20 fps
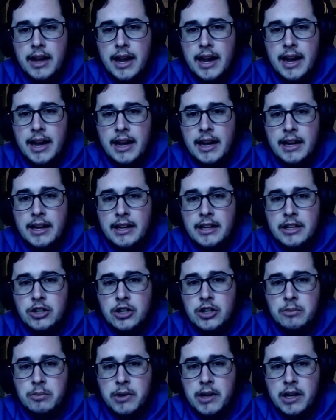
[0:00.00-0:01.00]
And it
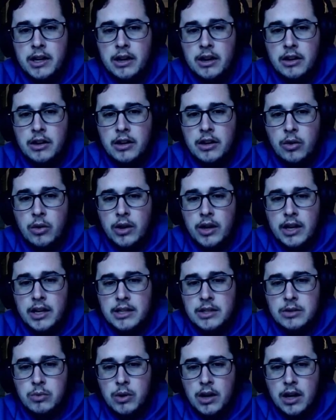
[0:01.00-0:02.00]
should be noted
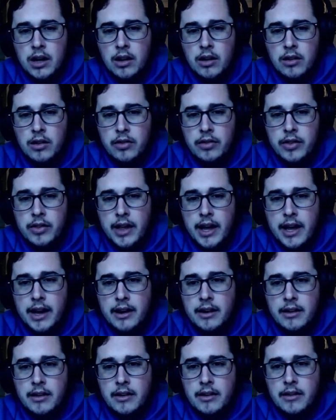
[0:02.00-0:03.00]
as well that